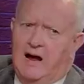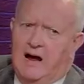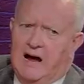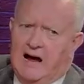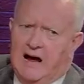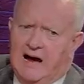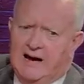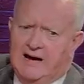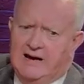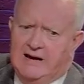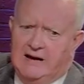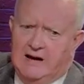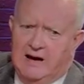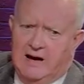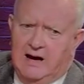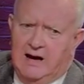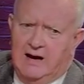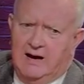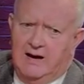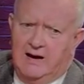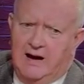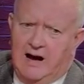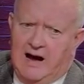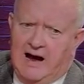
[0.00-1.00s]
I
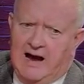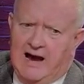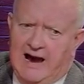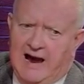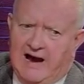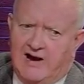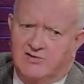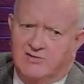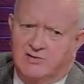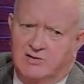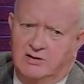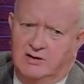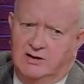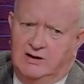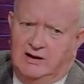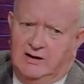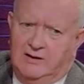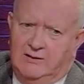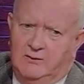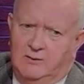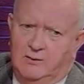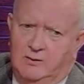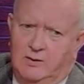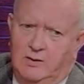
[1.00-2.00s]

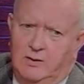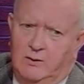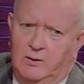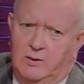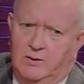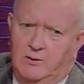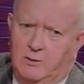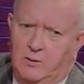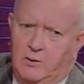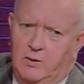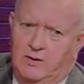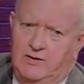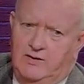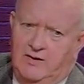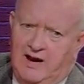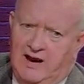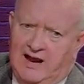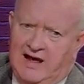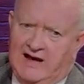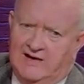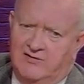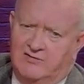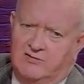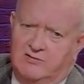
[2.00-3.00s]
actually, when the
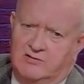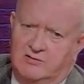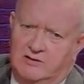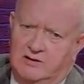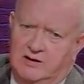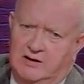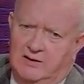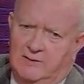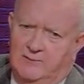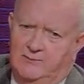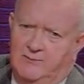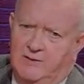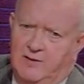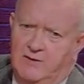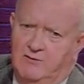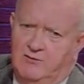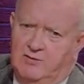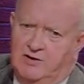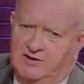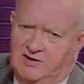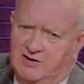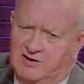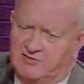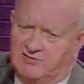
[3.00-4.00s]
last
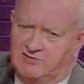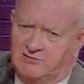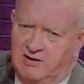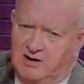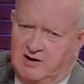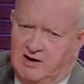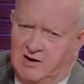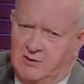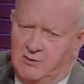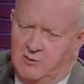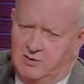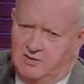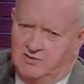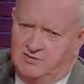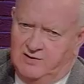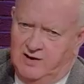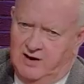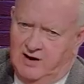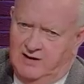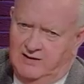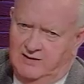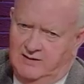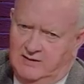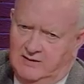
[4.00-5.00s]
redistricting was
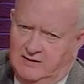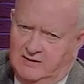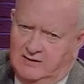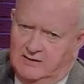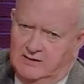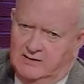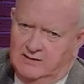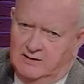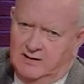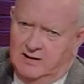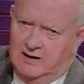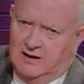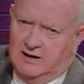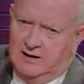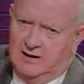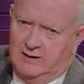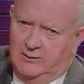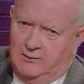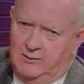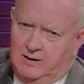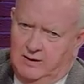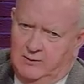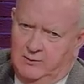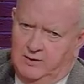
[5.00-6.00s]
done,
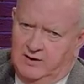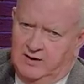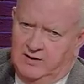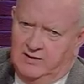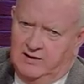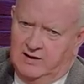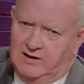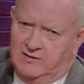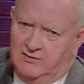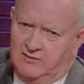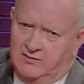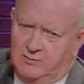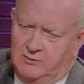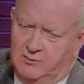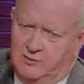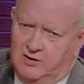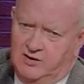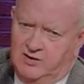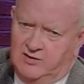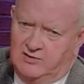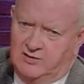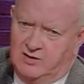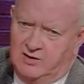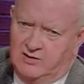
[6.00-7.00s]
we had done some
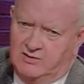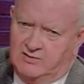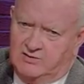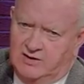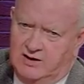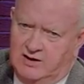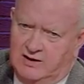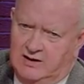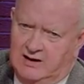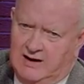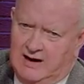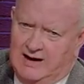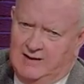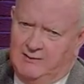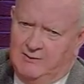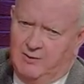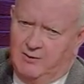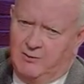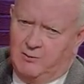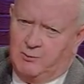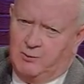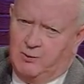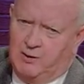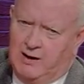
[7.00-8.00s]
research, and I
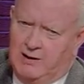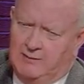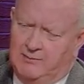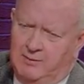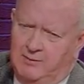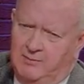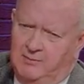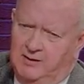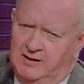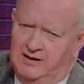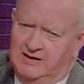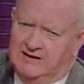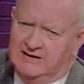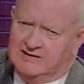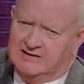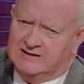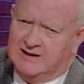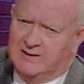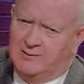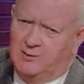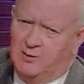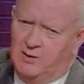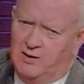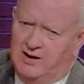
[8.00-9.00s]
was probably
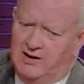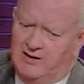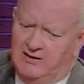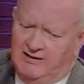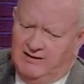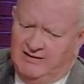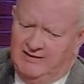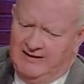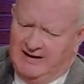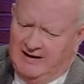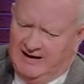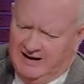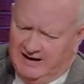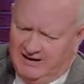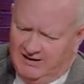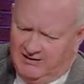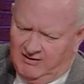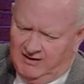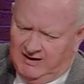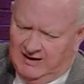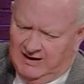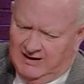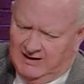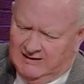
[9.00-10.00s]
somewhere in the
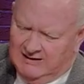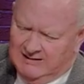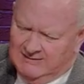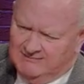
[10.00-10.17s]
area,